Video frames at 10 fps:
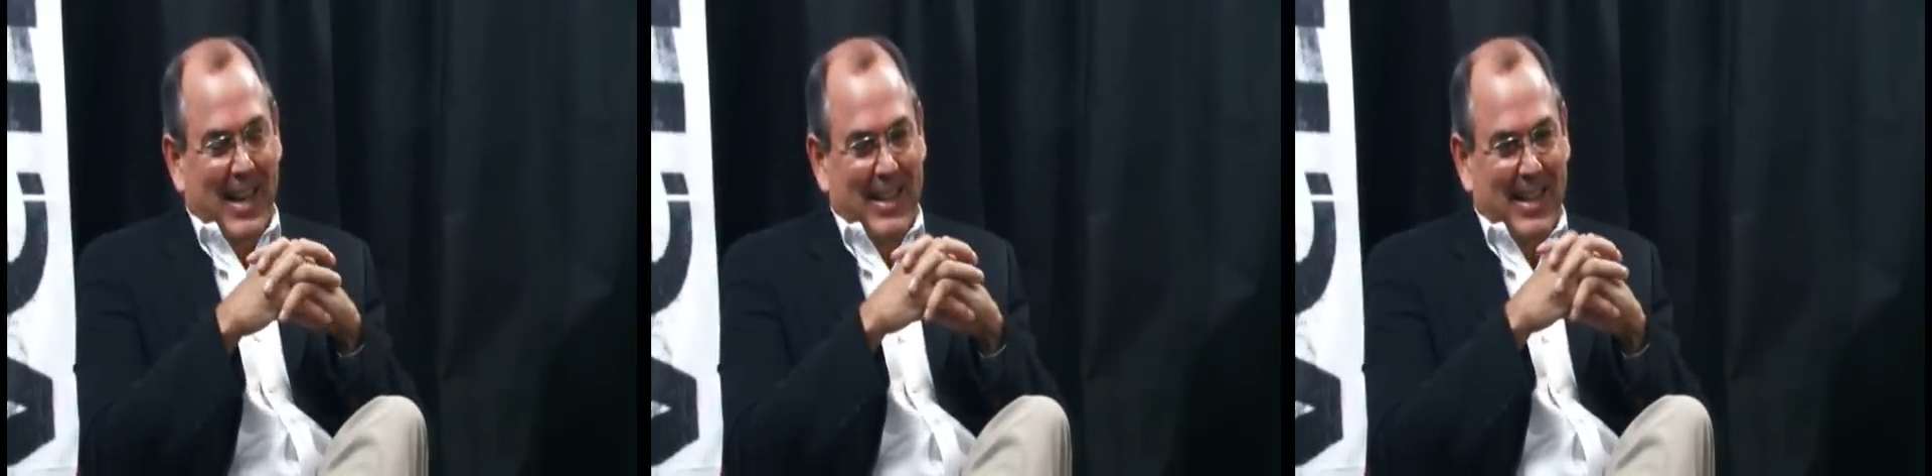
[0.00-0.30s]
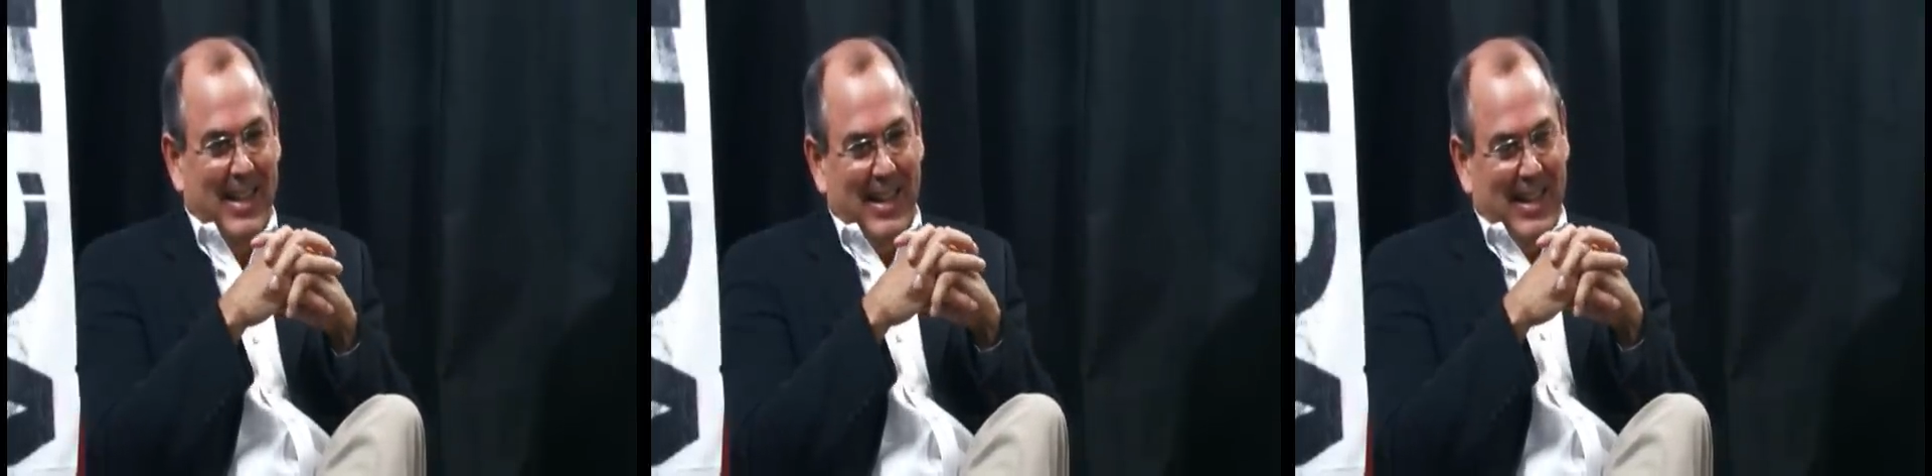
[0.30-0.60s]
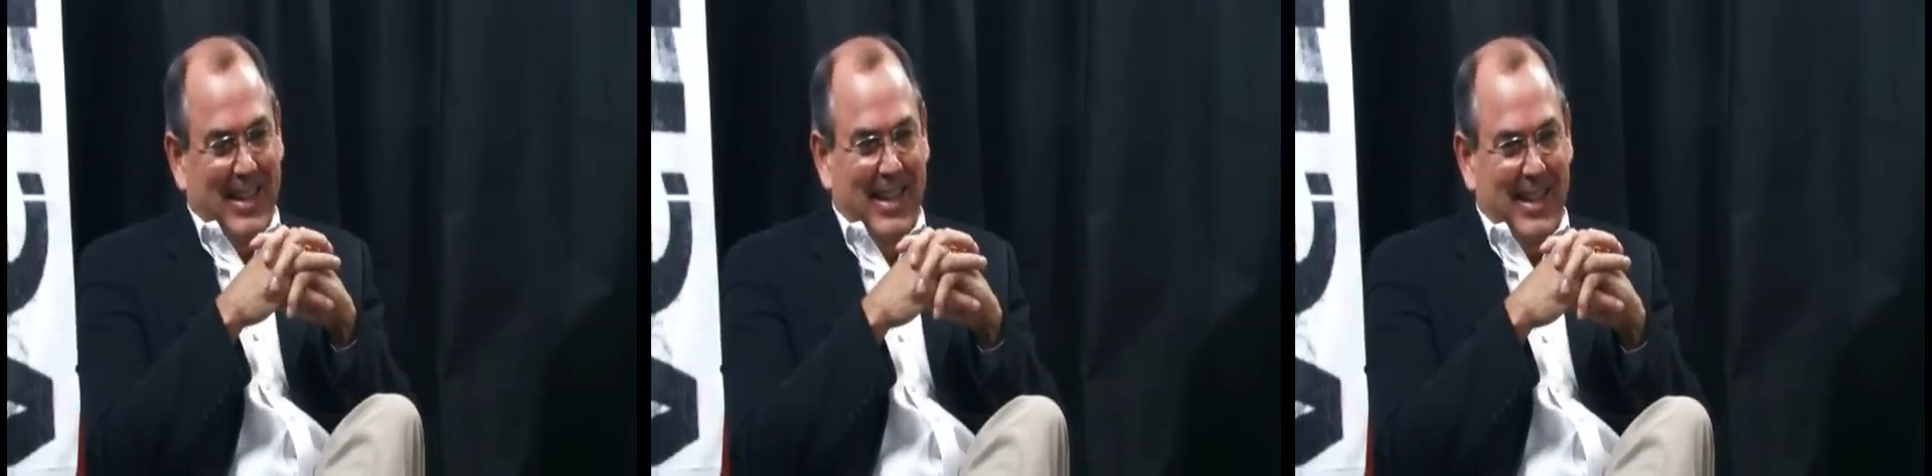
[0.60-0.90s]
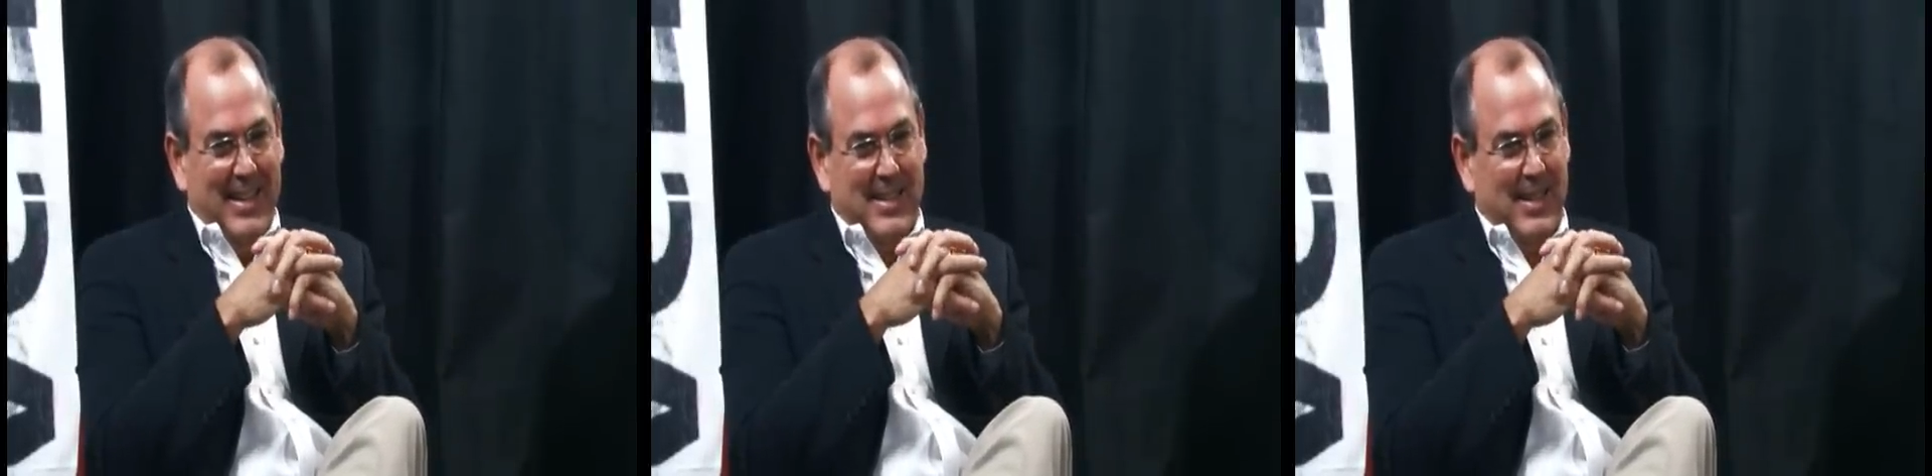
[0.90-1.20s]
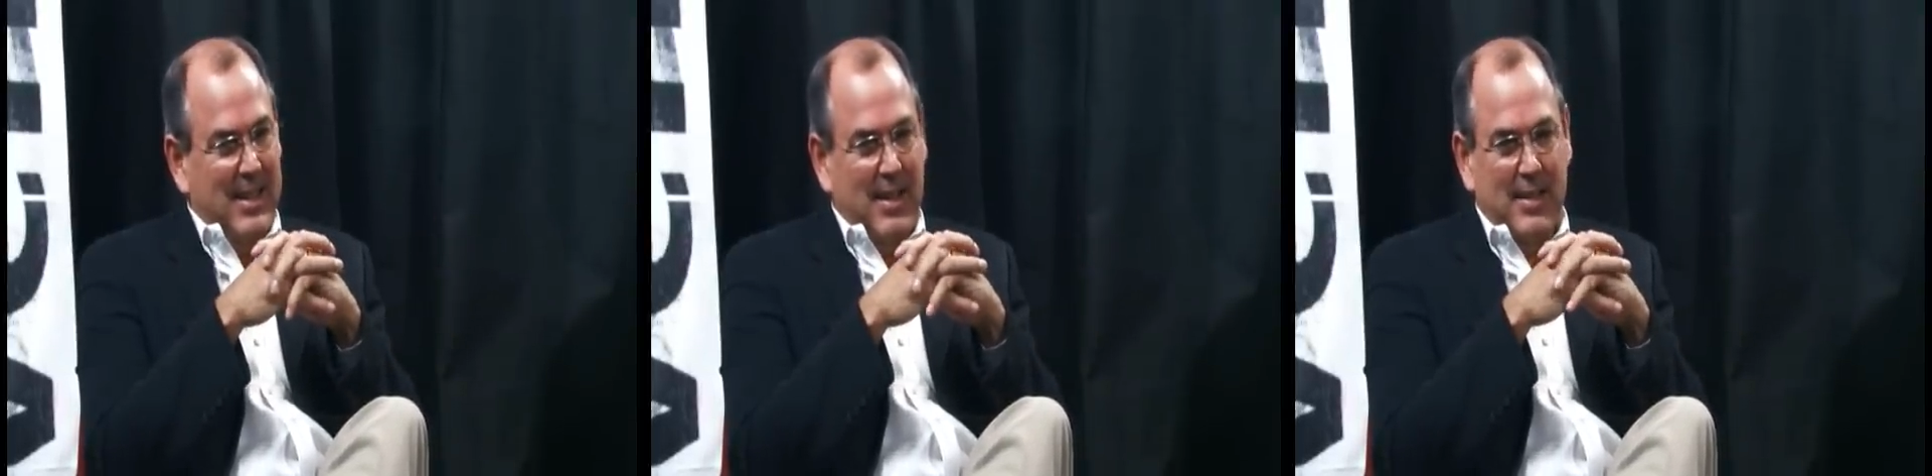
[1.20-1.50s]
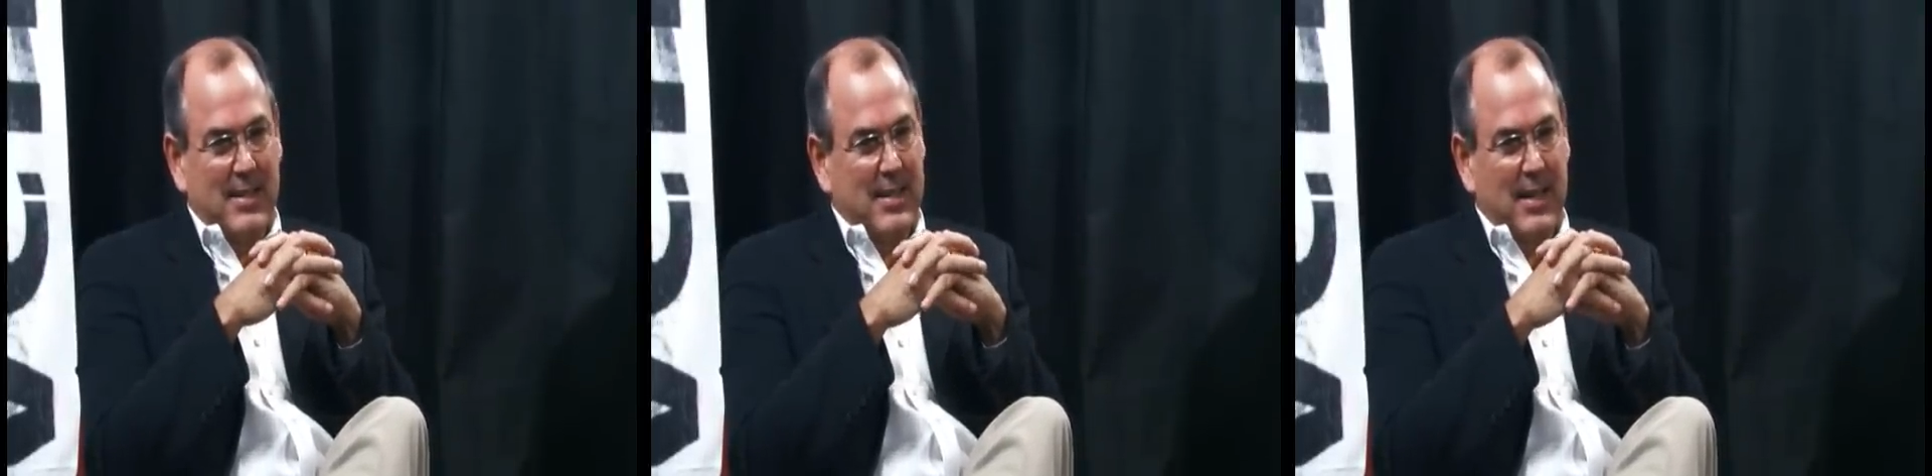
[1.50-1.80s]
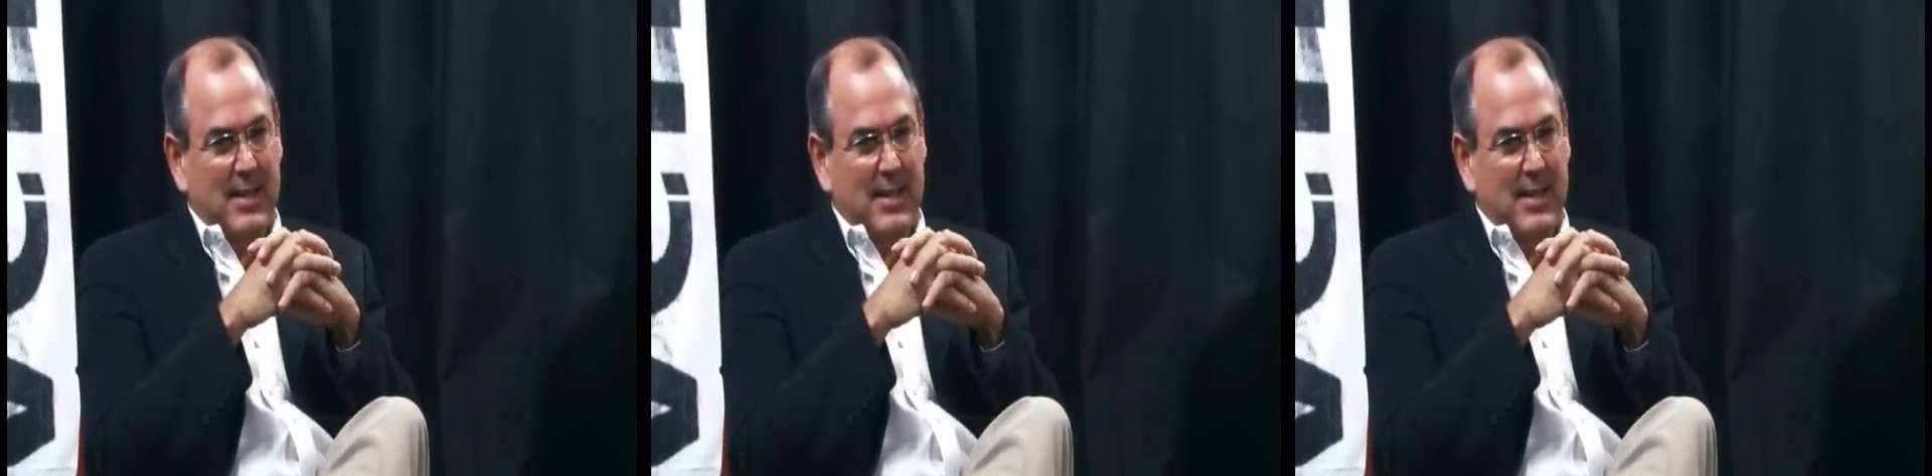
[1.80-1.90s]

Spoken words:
And then he said, no, he says,